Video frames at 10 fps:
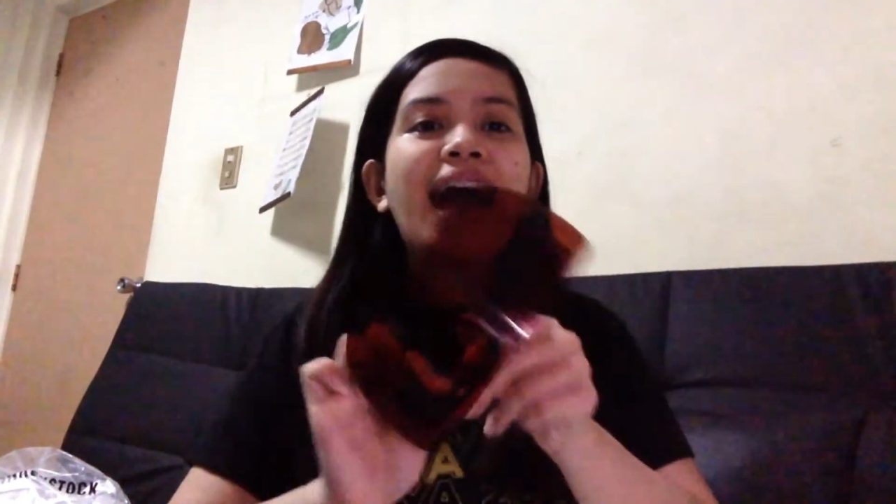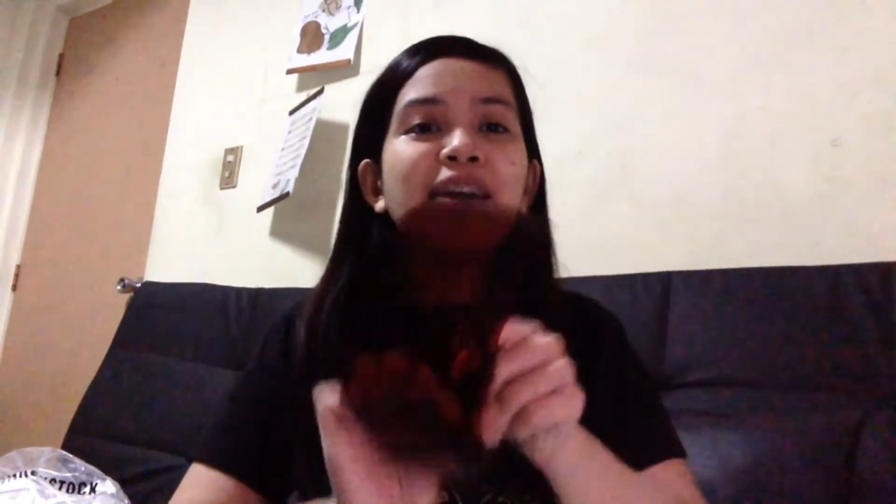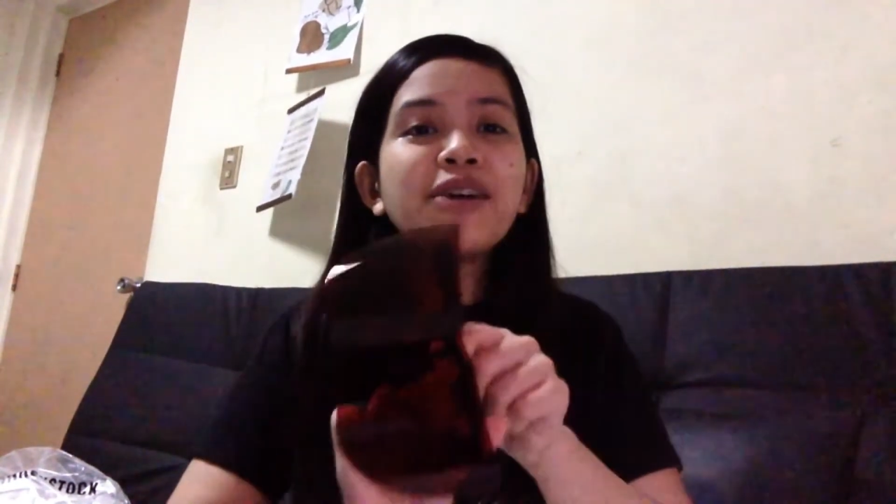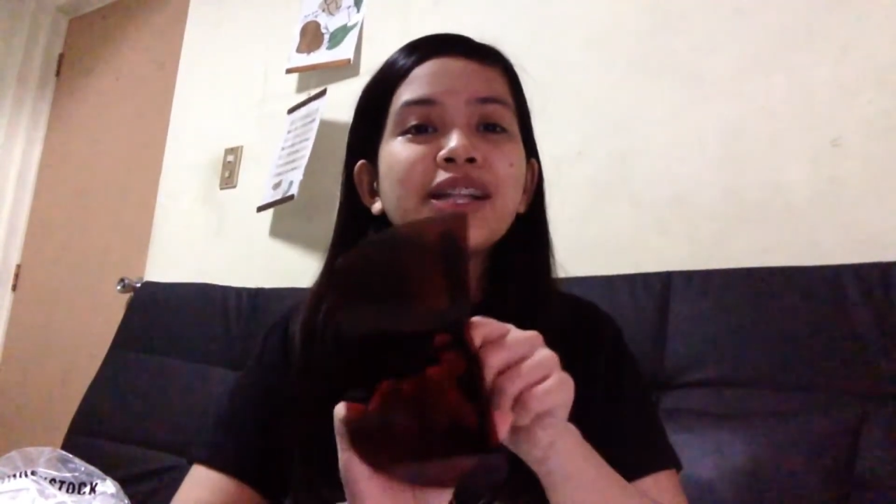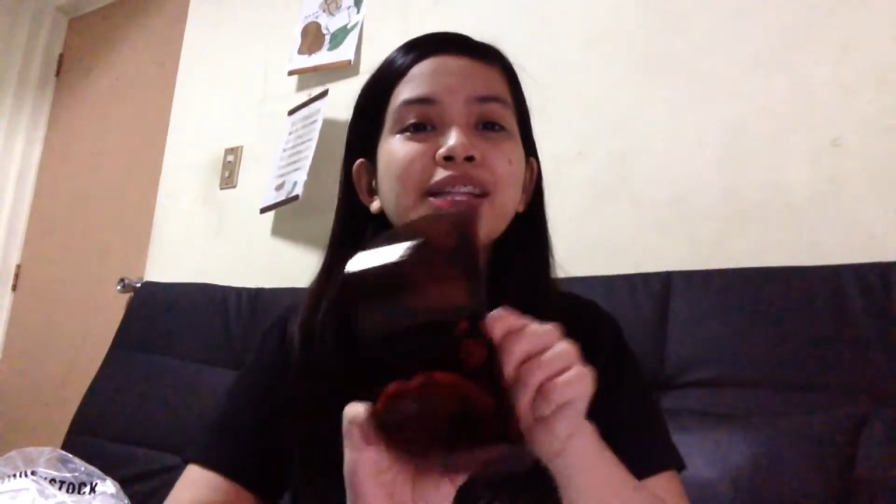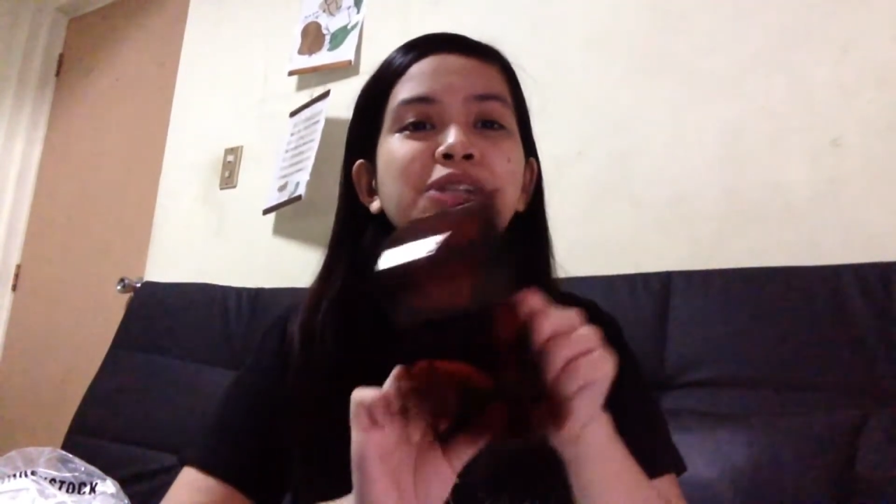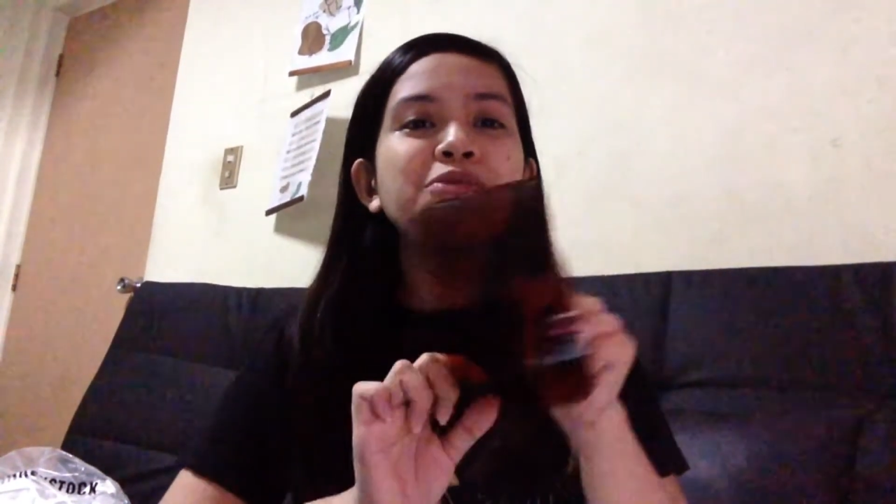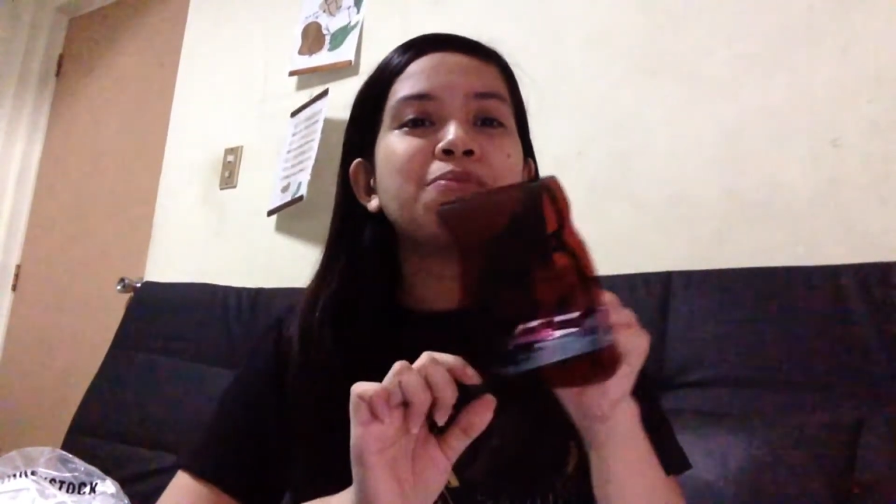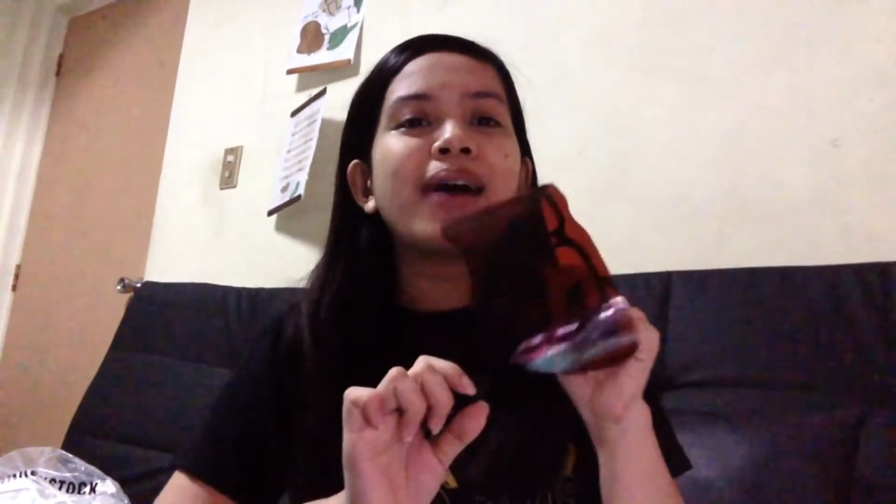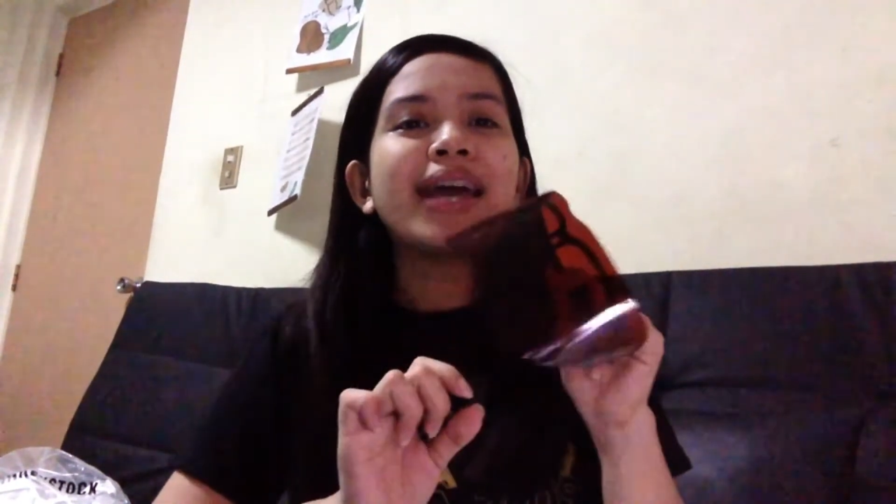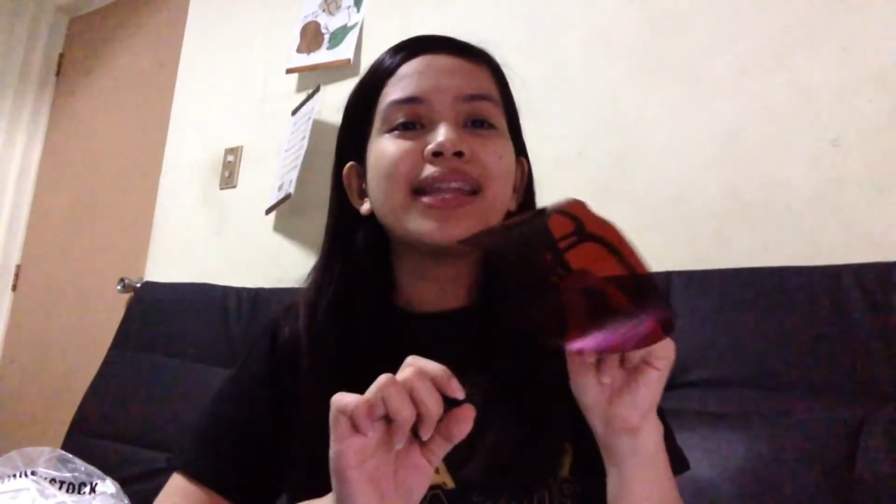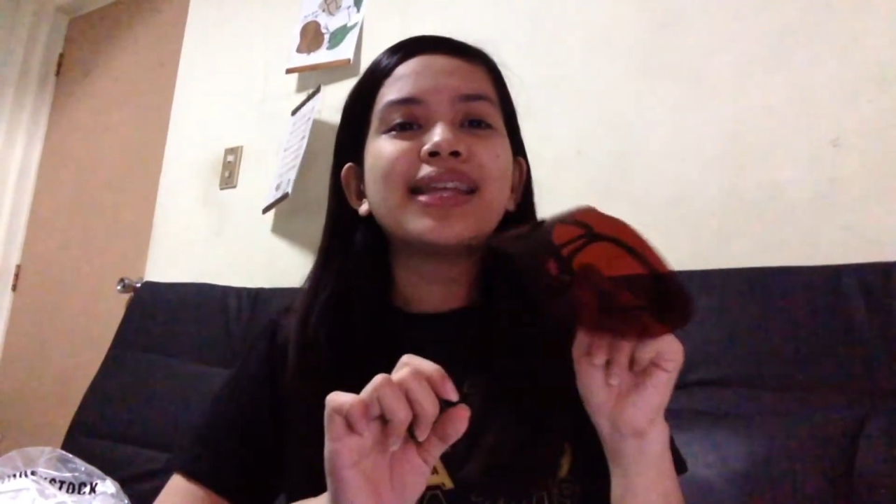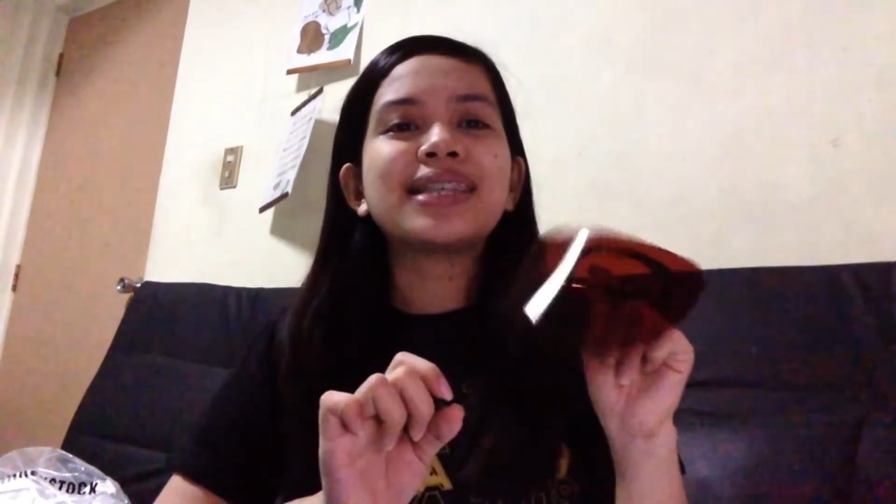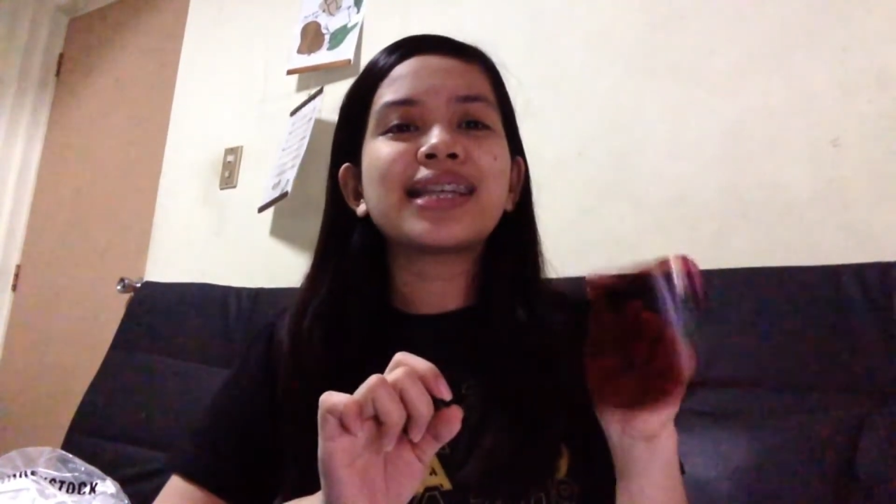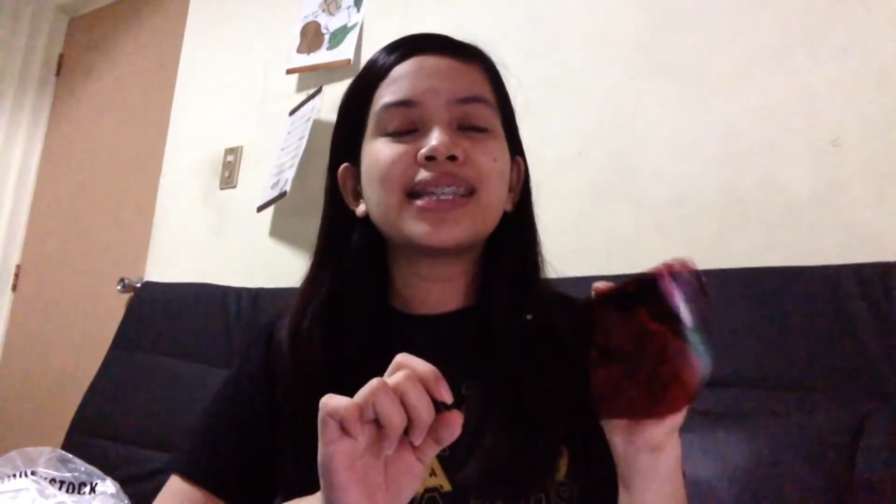I wanted to buy
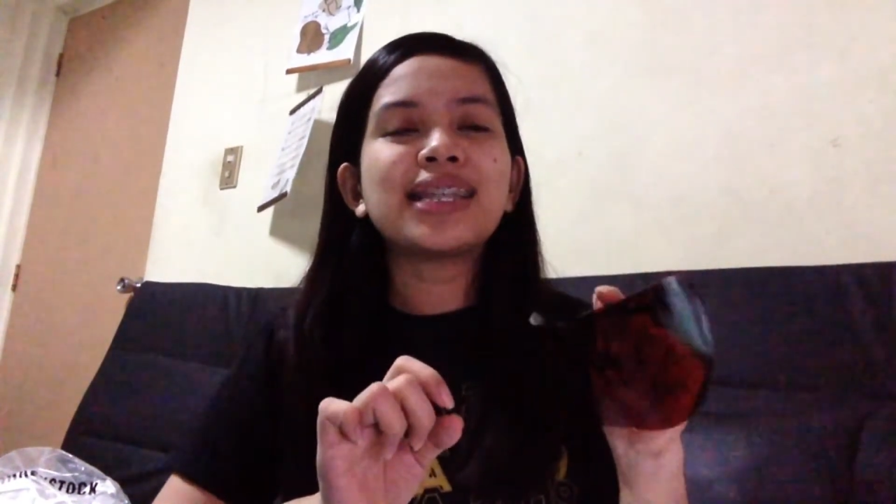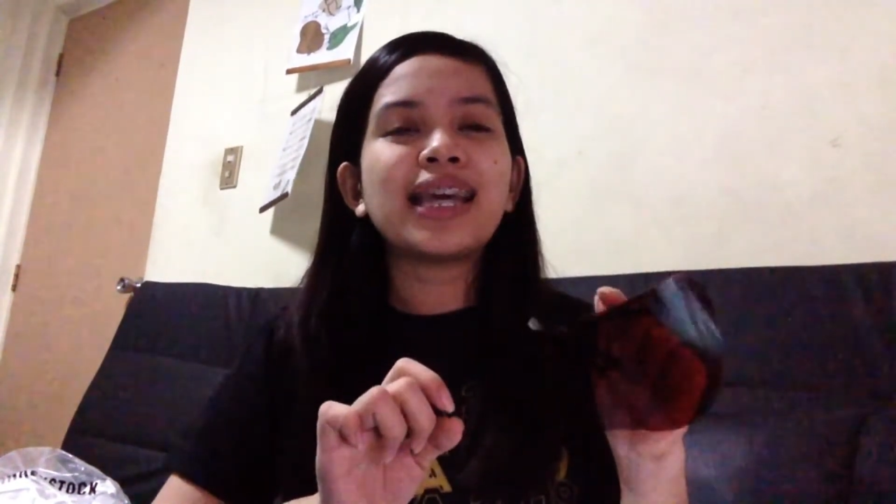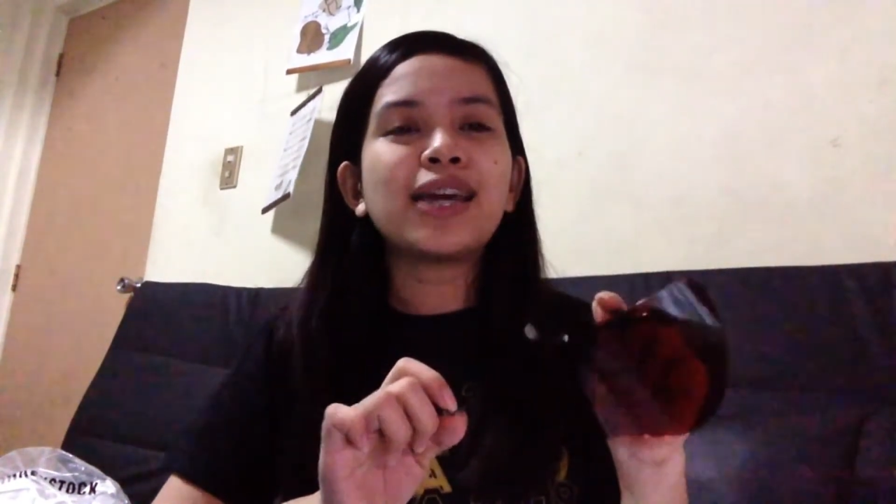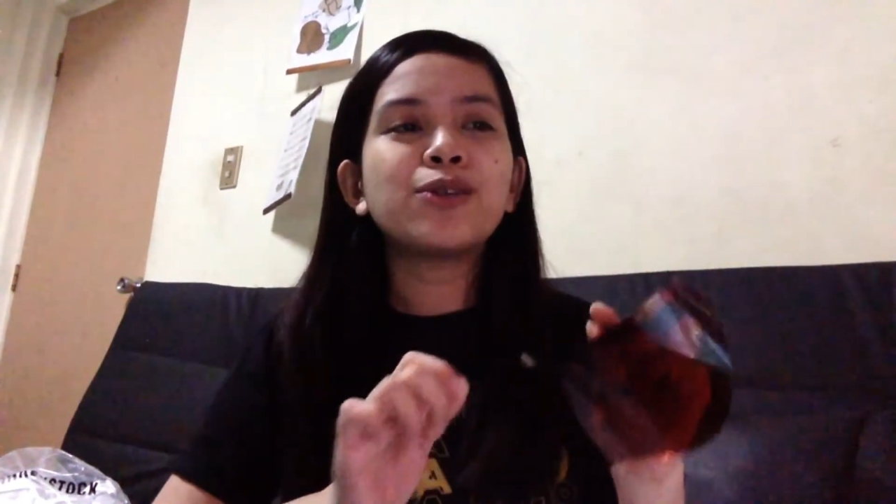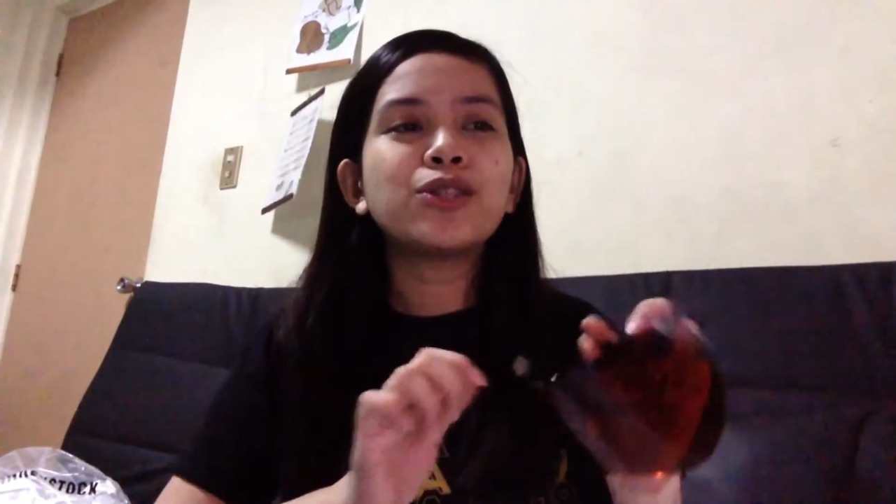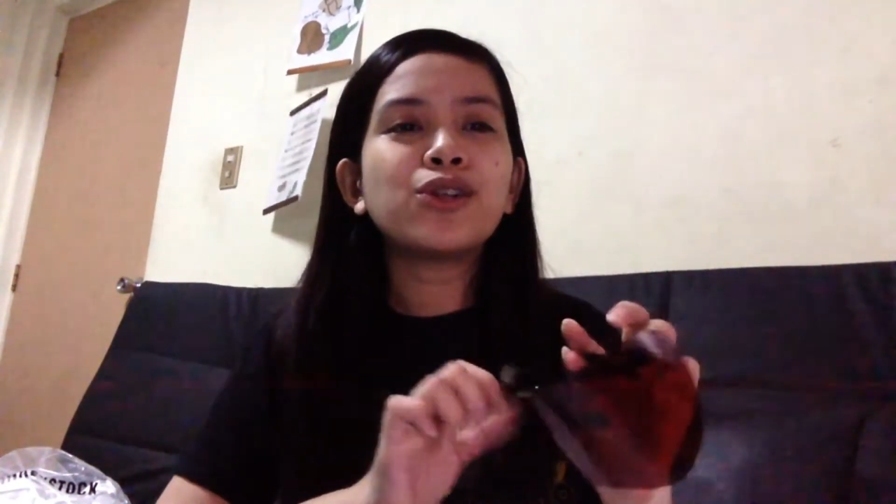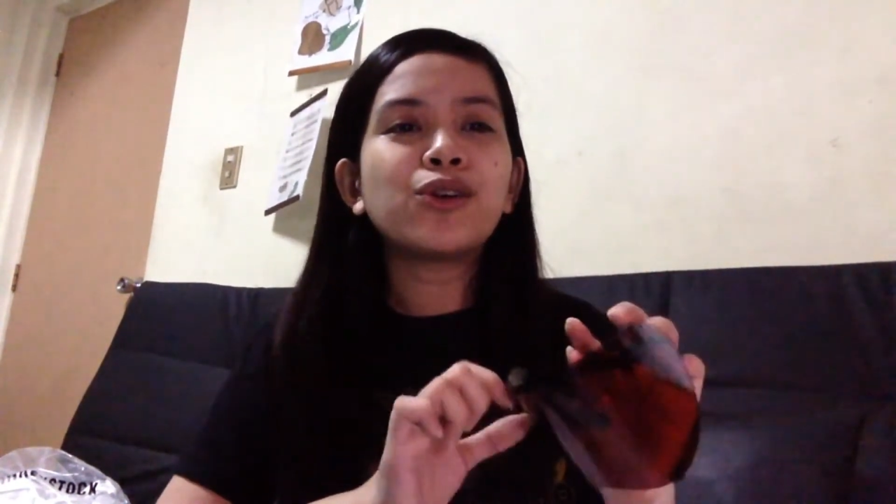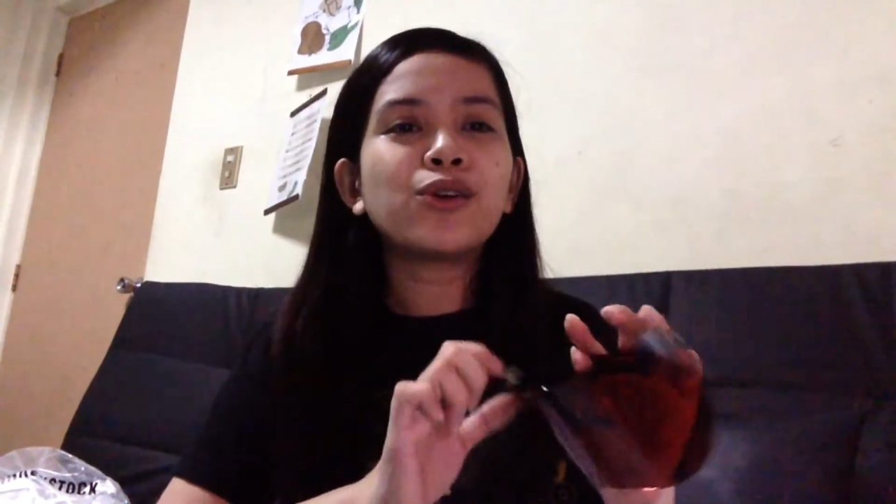this kasi gusto